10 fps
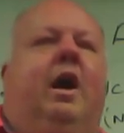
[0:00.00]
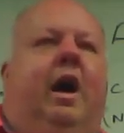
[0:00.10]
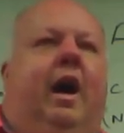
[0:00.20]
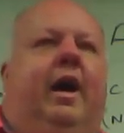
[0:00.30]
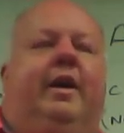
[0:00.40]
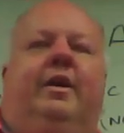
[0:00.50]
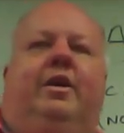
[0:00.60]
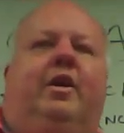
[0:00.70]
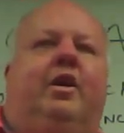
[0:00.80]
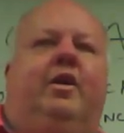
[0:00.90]

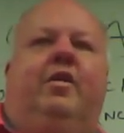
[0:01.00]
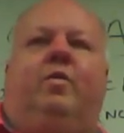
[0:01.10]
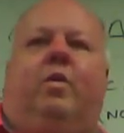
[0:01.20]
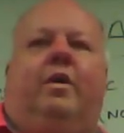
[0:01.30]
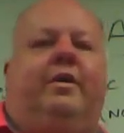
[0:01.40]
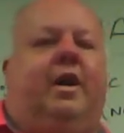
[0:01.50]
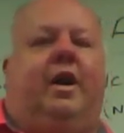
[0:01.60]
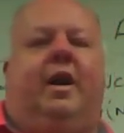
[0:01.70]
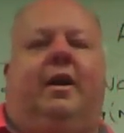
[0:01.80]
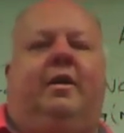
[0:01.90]
You can use Word
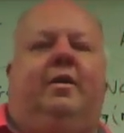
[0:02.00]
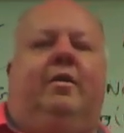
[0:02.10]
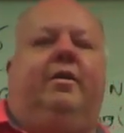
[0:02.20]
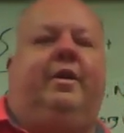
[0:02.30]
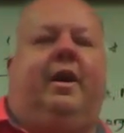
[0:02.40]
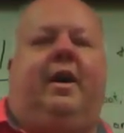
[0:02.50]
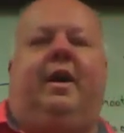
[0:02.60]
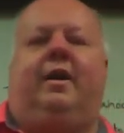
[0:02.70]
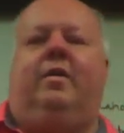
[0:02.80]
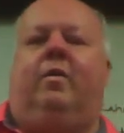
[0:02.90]
doc, Google
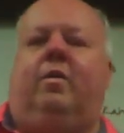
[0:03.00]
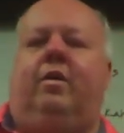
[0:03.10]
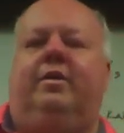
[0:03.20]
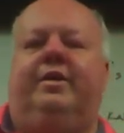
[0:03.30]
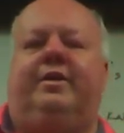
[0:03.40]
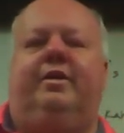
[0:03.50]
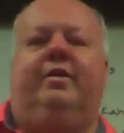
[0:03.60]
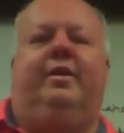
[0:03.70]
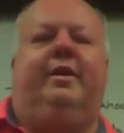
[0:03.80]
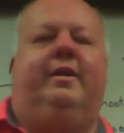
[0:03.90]
Doc, or just do
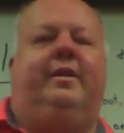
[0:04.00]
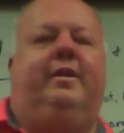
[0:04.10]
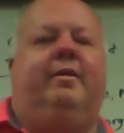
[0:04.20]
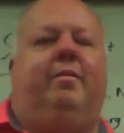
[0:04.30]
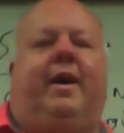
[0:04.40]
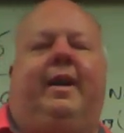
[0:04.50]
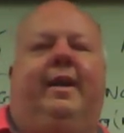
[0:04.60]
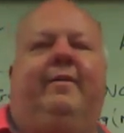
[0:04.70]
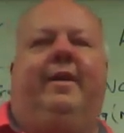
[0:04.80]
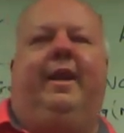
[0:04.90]
it in the body
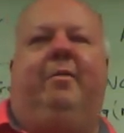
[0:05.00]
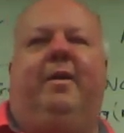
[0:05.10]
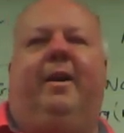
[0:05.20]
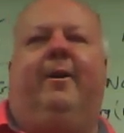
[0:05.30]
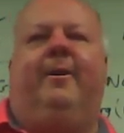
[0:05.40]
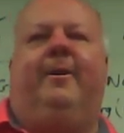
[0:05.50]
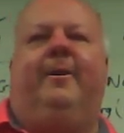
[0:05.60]
of an email.